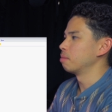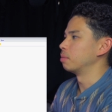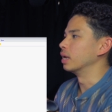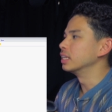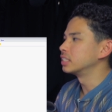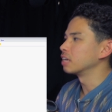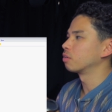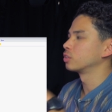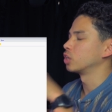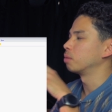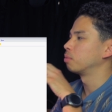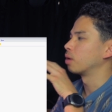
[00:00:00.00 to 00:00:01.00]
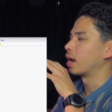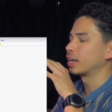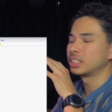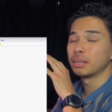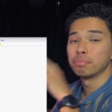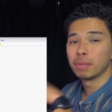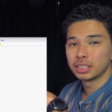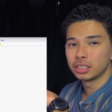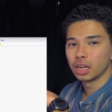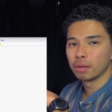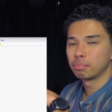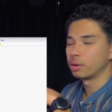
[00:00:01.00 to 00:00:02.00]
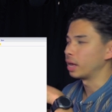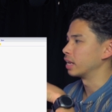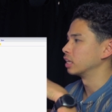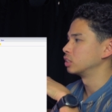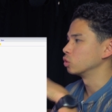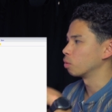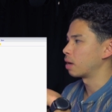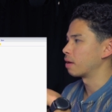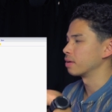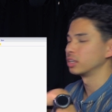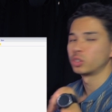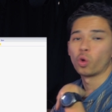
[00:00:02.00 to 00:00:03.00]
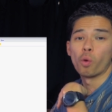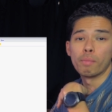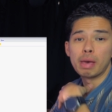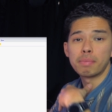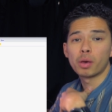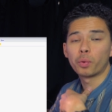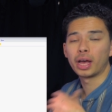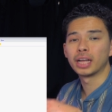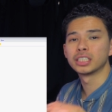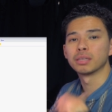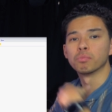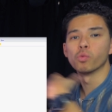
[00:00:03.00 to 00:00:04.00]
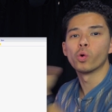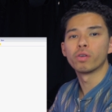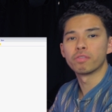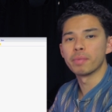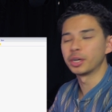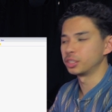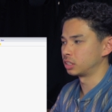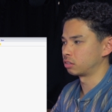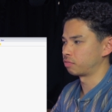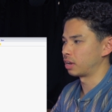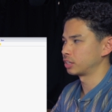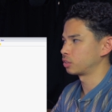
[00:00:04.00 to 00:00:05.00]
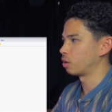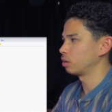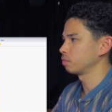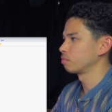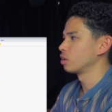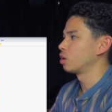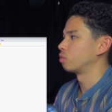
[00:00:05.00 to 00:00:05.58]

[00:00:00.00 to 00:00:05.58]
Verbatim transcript: But let's say, for example, I actually messed up and it's not Paris, or maybe I want to add some more information to this flashcard.